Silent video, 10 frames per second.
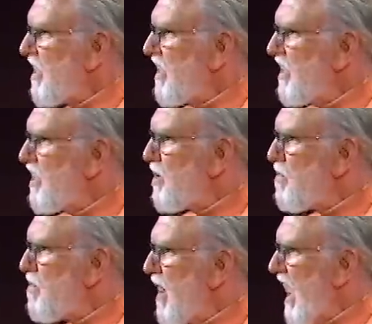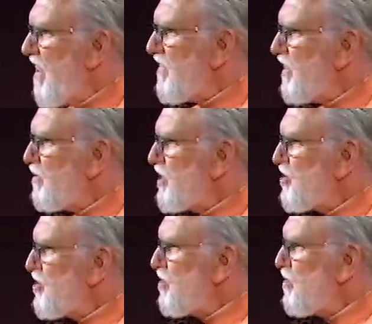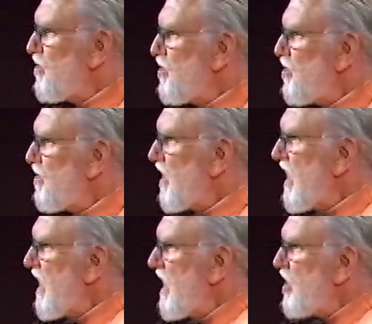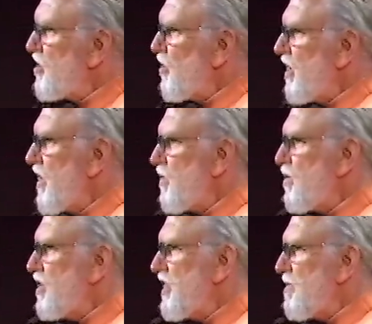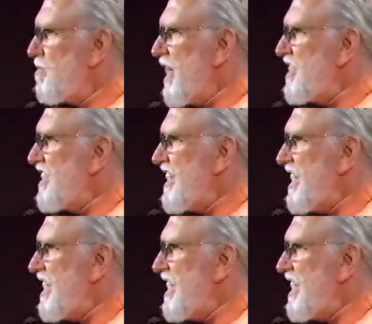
clear path in which to move. So, in other words, it makes it